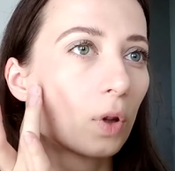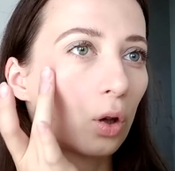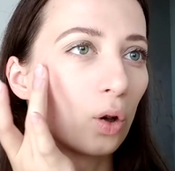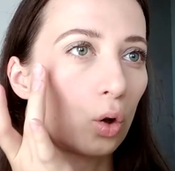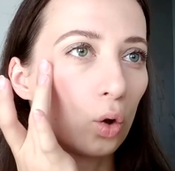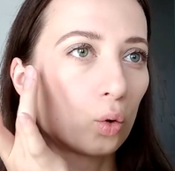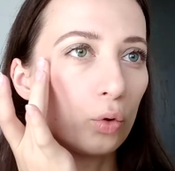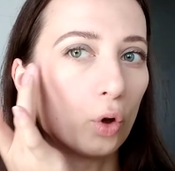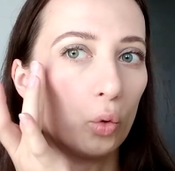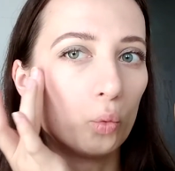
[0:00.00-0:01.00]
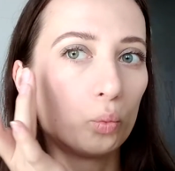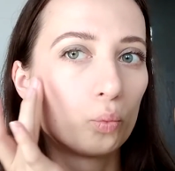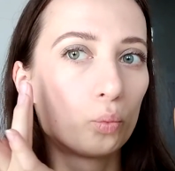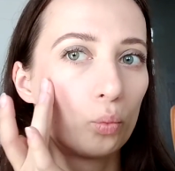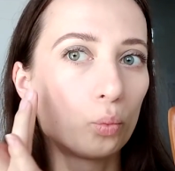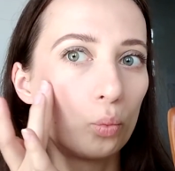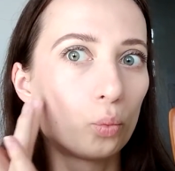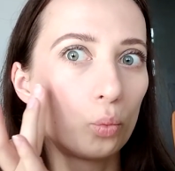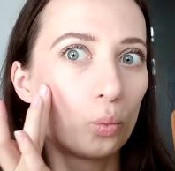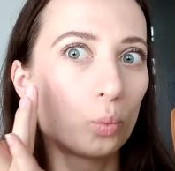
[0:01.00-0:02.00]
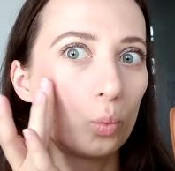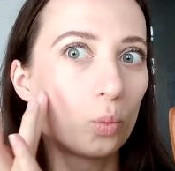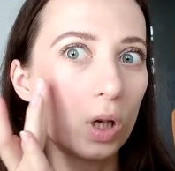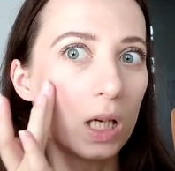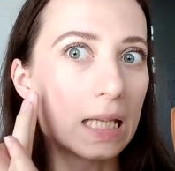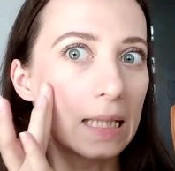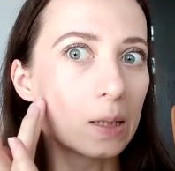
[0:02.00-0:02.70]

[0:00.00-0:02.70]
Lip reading: Oh no, it's